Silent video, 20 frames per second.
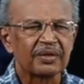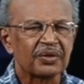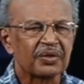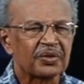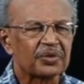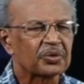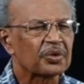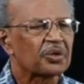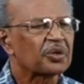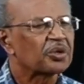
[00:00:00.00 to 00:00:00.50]

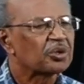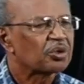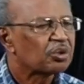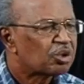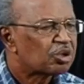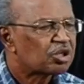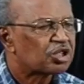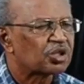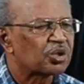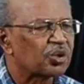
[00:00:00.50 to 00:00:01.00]
So
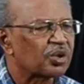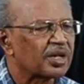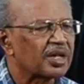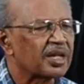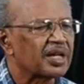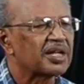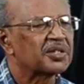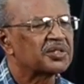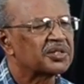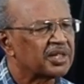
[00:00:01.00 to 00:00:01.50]

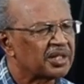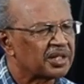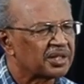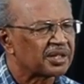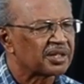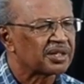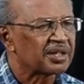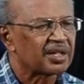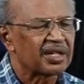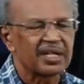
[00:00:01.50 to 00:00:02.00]
usually,
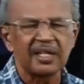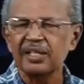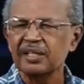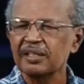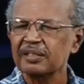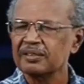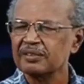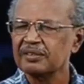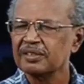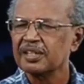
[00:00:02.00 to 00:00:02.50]
generally,
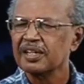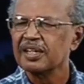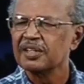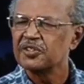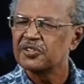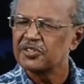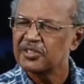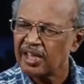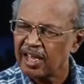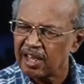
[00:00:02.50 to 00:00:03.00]

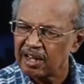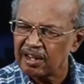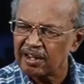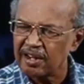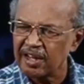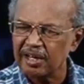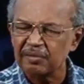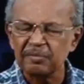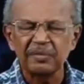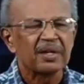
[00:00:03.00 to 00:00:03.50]

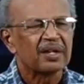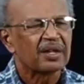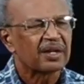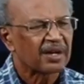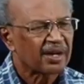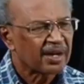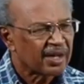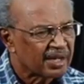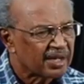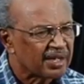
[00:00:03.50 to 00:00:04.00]
seldom,
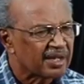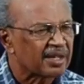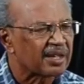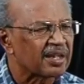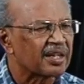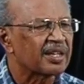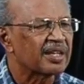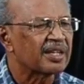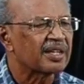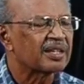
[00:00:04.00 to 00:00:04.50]

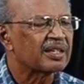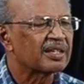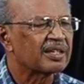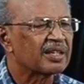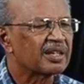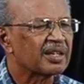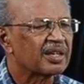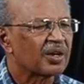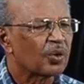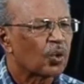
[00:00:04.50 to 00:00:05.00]
rarely,
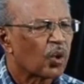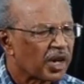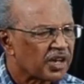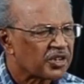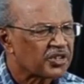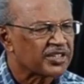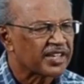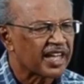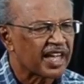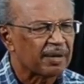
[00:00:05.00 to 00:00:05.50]

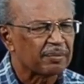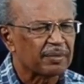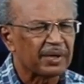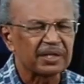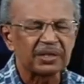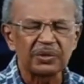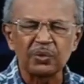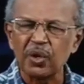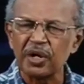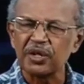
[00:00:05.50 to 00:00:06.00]
once a
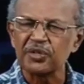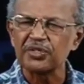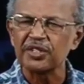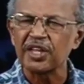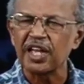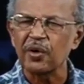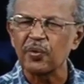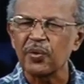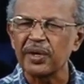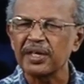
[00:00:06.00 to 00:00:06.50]
month, once
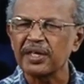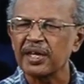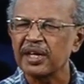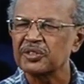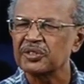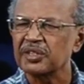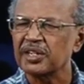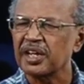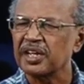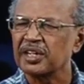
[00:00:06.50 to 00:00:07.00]
a week,
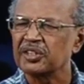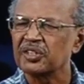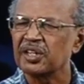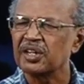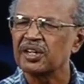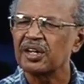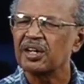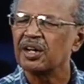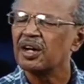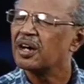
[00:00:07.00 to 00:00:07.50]

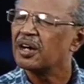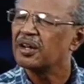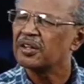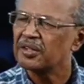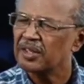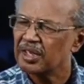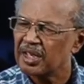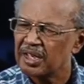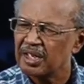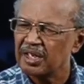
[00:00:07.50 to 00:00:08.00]
etc. are
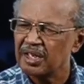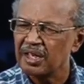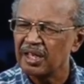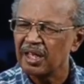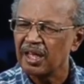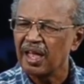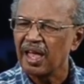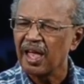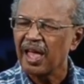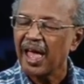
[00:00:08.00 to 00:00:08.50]
the
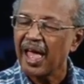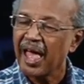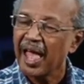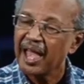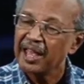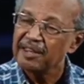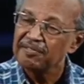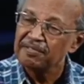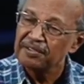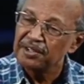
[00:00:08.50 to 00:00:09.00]

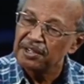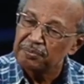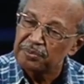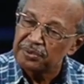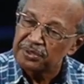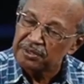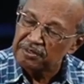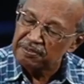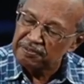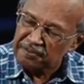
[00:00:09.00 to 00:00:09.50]

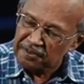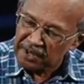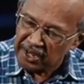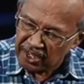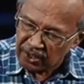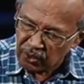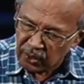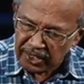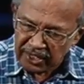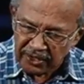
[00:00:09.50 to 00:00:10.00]
adverbs of
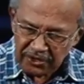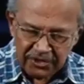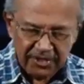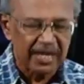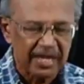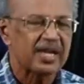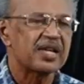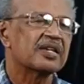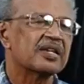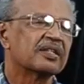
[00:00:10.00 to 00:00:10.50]

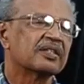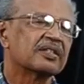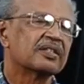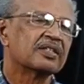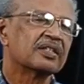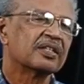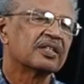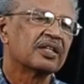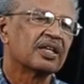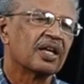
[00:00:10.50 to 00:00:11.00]
frequency
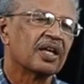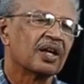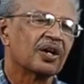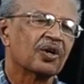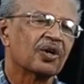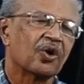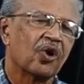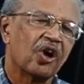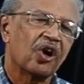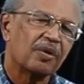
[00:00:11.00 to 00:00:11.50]

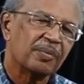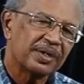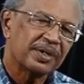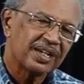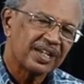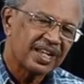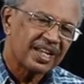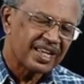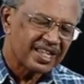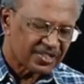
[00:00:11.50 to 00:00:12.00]

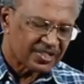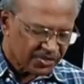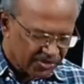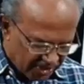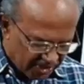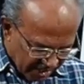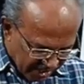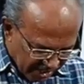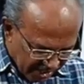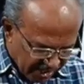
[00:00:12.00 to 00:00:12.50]
commonly
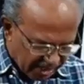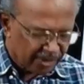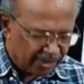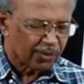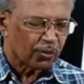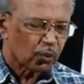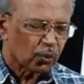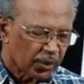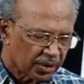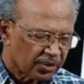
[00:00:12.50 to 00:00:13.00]
seen
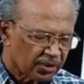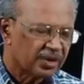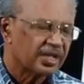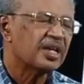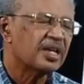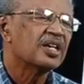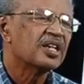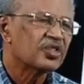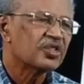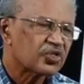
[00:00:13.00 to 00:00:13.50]
with
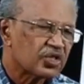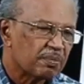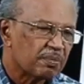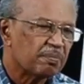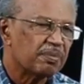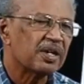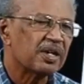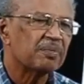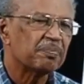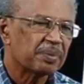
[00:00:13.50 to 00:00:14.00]
the
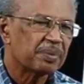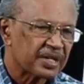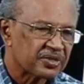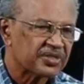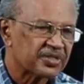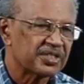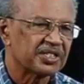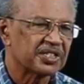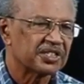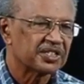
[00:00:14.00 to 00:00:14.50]
simple
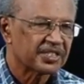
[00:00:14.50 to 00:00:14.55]
present